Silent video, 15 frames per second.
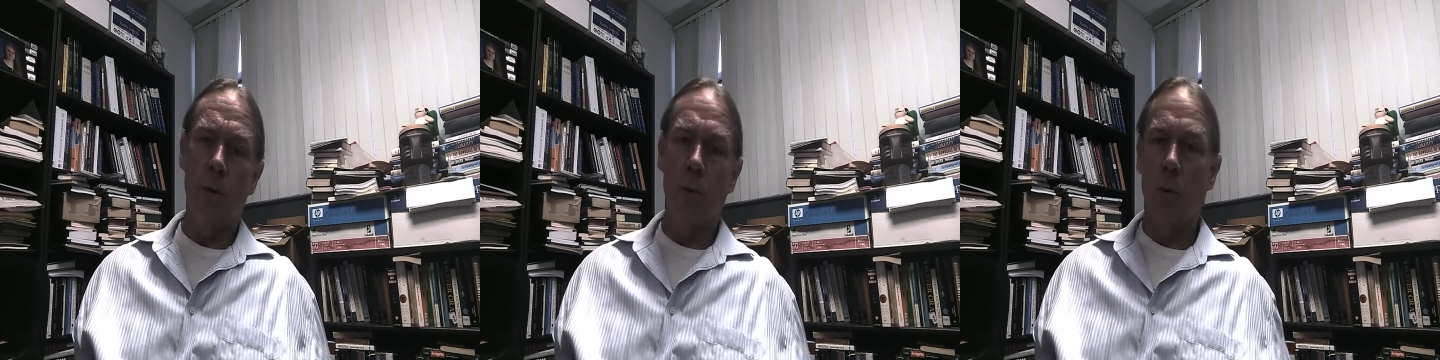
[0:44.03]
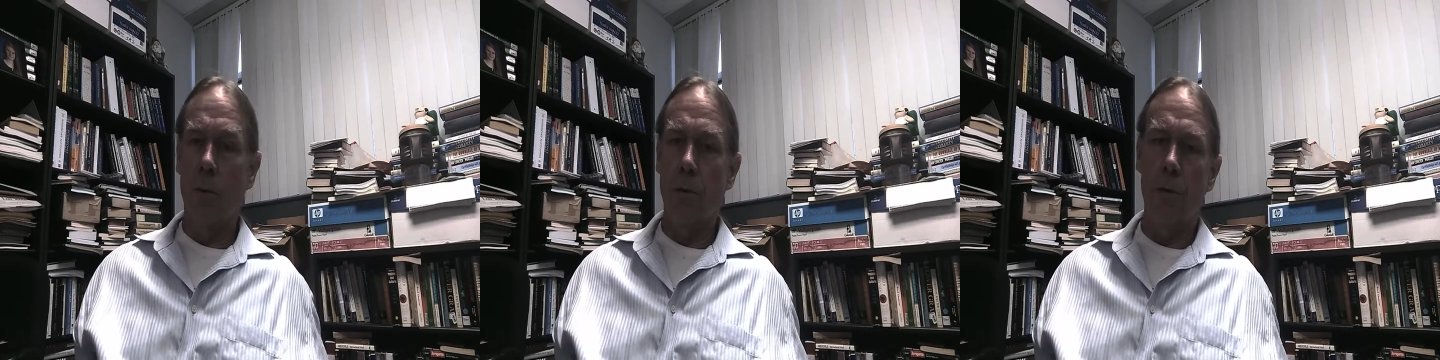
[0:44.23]

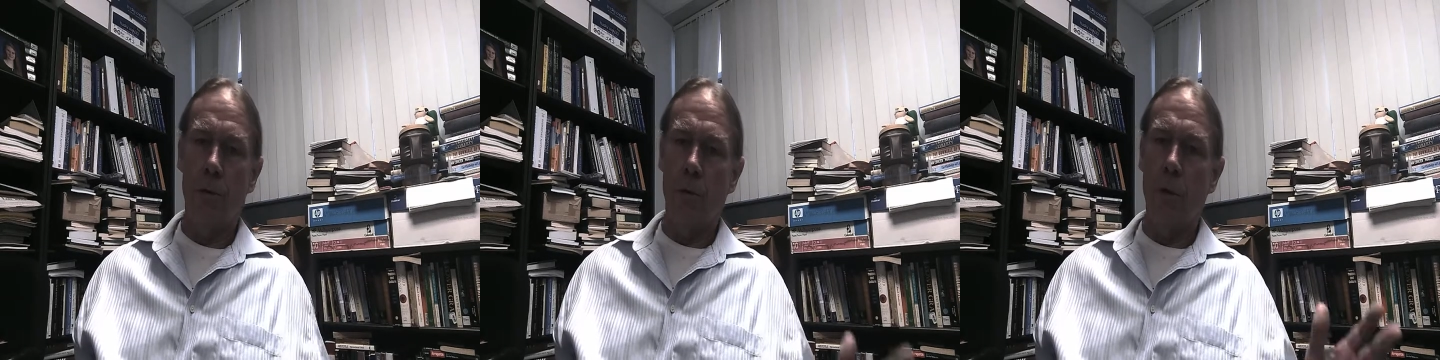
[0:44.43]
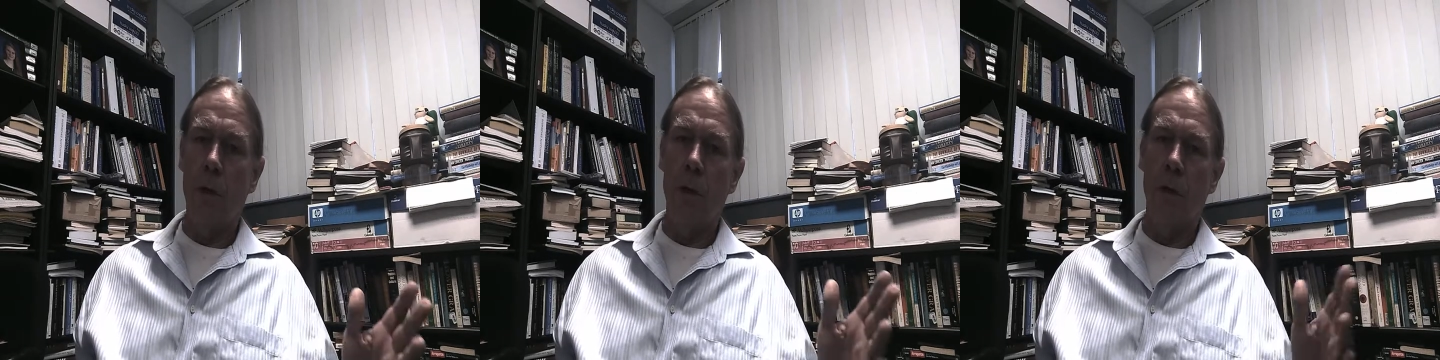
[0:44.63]
or
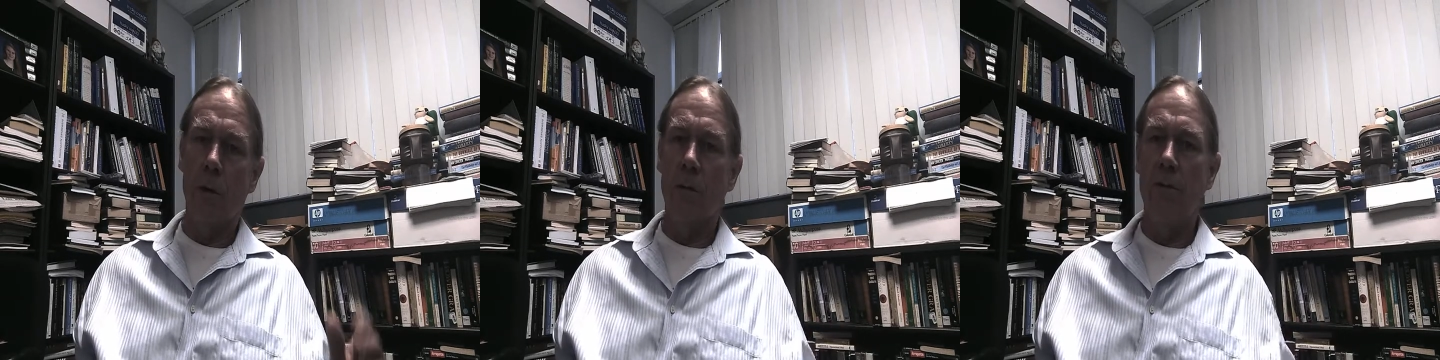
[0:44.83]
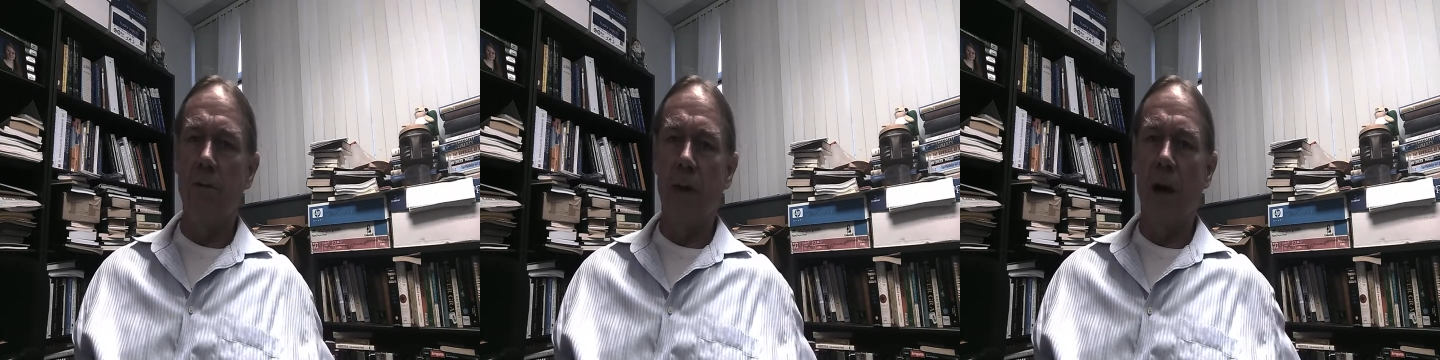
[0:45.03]
3
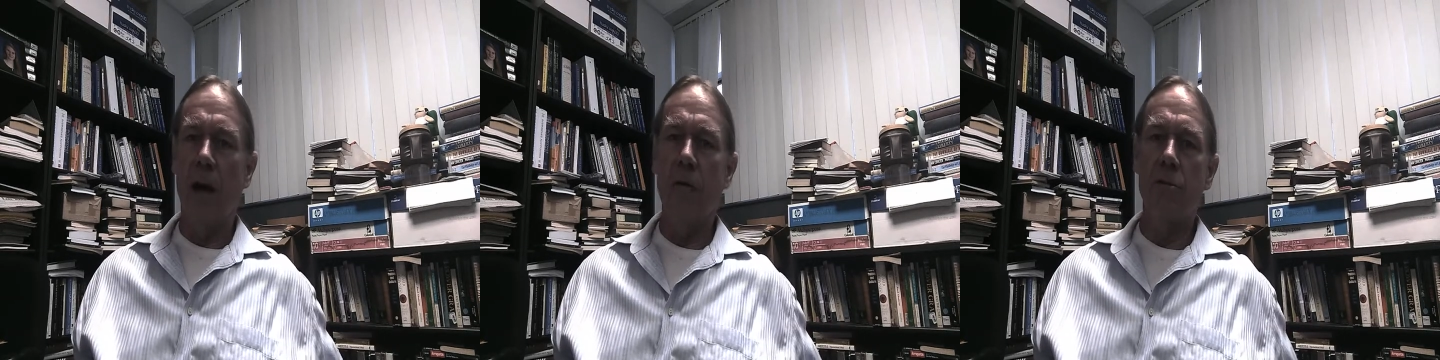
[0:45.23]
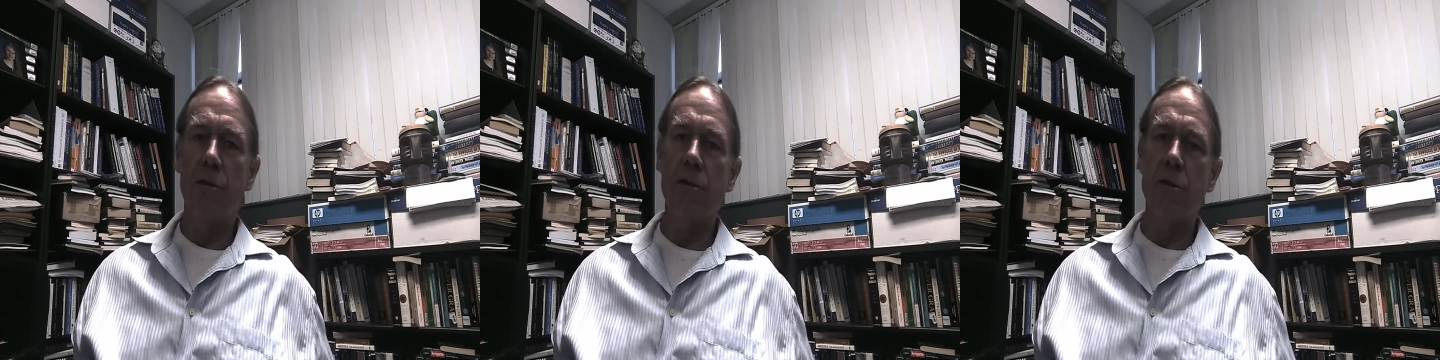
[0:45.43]
or
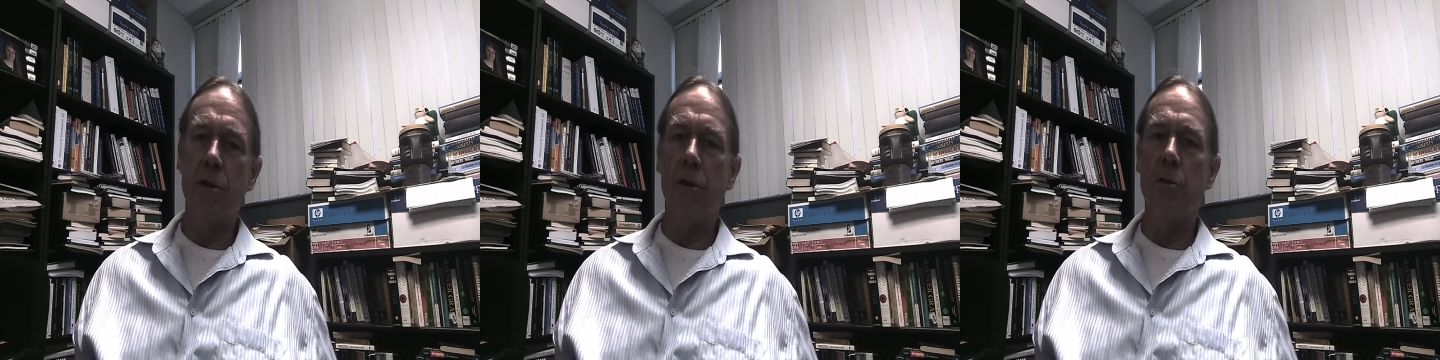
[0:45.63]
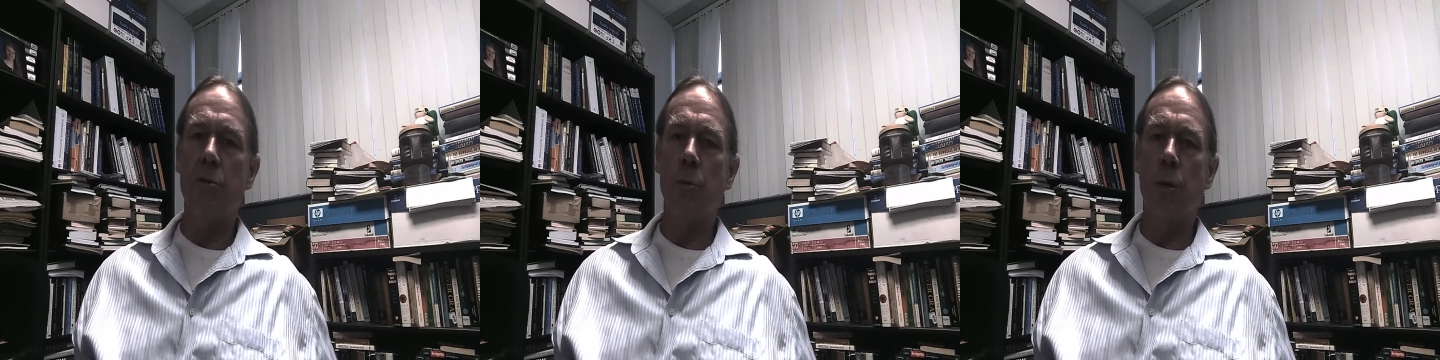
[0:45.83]
5 or
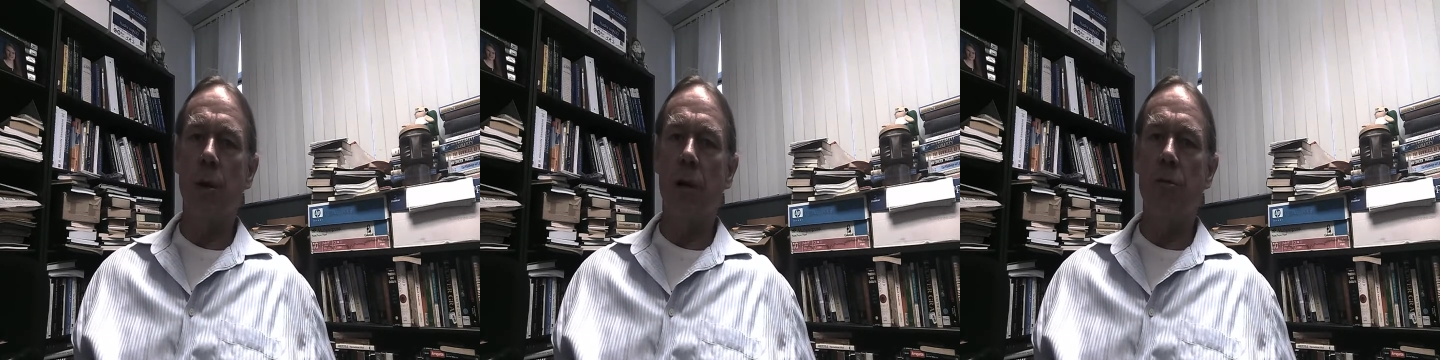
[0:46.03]
6 or what have